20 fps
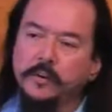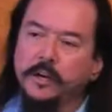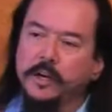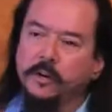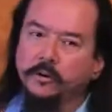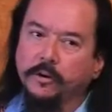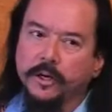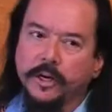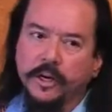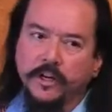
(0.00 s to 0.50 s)
many
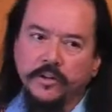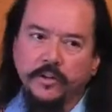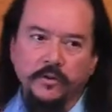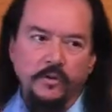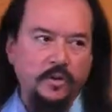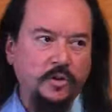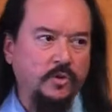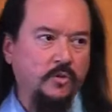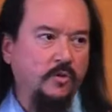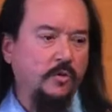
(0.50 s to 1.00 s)
creation
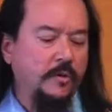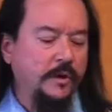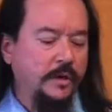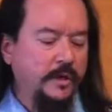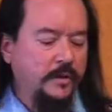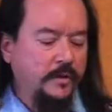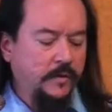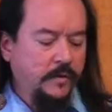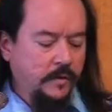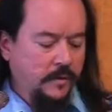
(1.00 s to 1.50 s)

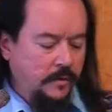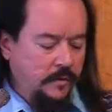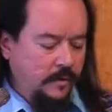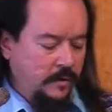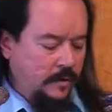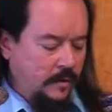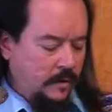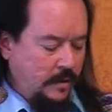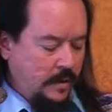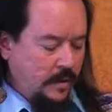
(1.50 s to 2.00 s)
stories
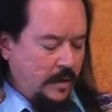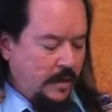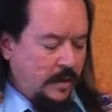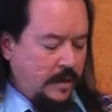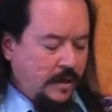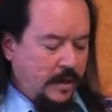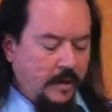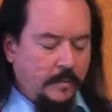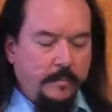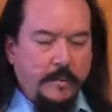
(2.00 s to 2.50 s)

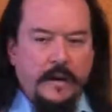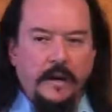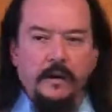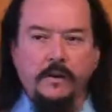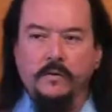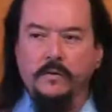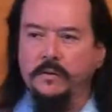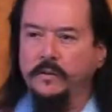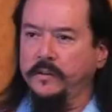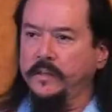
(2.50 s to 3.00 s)

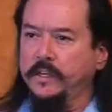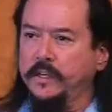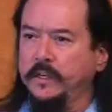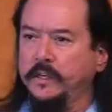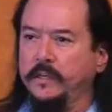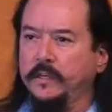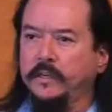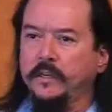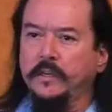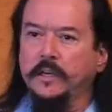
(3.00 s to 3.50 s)
about
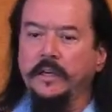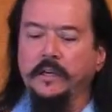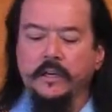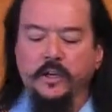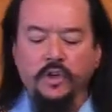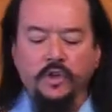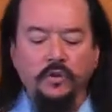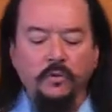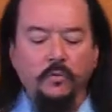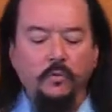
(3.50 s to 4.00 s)
the
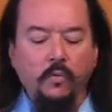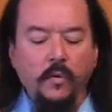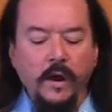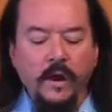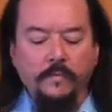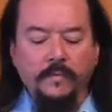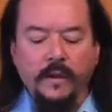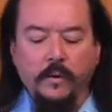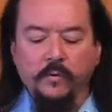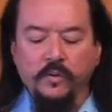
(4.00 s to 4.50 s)
initial
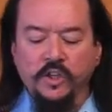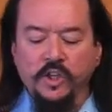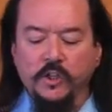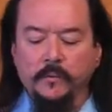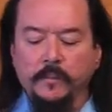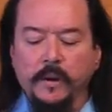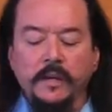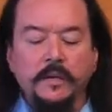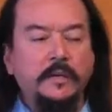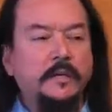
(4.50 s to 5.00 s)
web that was
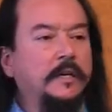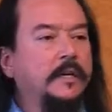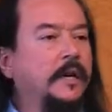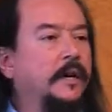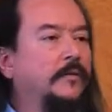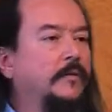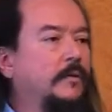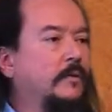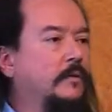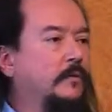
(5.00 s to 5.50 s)
spun
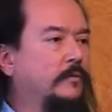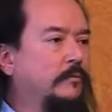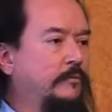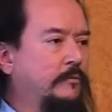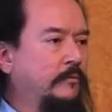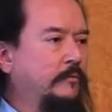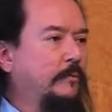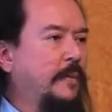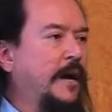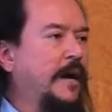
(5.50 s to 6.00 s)
together
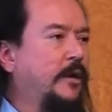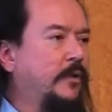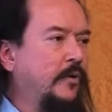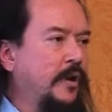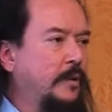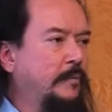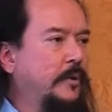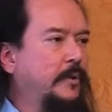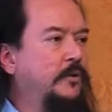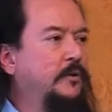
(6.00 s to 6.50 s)
by
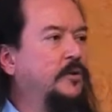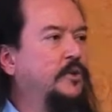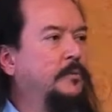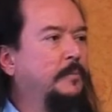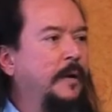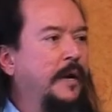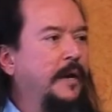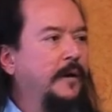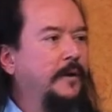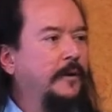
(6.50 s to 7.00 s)
grandmother
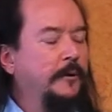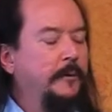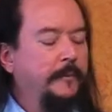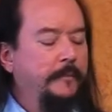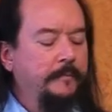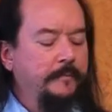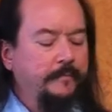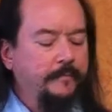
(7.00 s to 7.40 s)
spider.